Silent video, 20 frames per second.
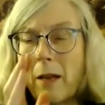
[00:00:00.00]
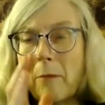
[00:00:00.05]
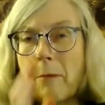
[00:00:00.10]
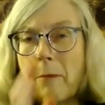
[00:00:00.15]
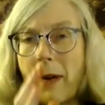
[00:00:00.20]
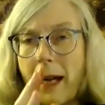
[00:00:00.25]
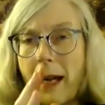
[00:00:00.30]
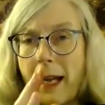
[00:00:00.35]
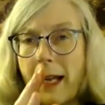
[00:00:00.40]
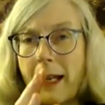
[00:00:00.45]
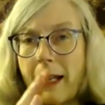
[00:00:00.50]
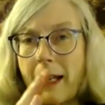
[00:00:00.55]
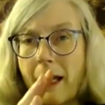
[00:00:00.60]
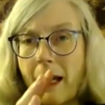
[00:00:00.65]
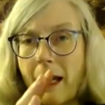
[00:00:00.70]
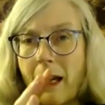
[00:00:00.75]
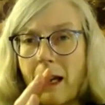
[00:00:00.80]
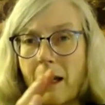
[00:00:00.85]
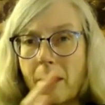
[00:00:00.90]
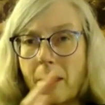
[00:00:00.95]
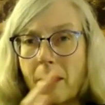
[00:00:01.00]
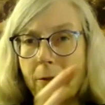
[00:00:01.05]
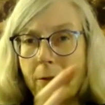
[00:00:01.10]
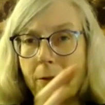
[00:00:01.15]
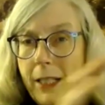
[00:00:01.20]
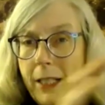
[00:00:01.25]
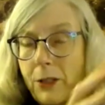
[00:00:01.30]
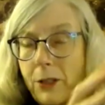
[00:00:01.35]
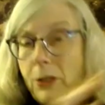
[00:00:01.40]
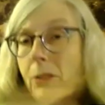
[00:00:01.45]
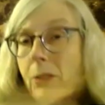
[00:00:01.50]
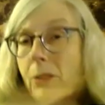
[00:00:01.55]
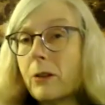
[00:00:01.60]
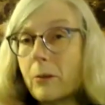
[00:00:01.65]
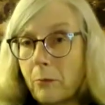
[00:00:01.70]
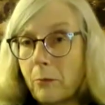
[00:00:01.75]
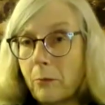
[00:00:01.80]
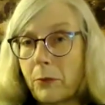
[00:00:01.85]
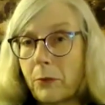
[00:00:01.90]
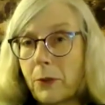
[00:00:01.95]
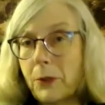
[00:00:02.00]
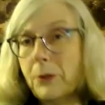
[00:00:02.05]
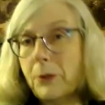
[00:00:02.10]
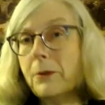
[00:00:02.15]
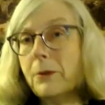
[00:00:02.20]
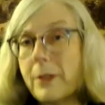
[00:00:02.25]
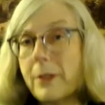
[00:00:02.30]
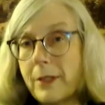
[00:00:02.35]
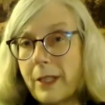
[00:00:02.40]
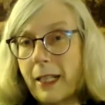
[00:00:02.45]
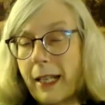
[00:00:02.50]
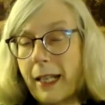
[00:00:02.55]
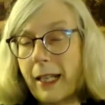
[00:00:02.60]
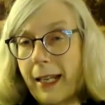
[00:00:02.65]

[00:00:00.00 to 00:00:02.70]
by uh, regional broods.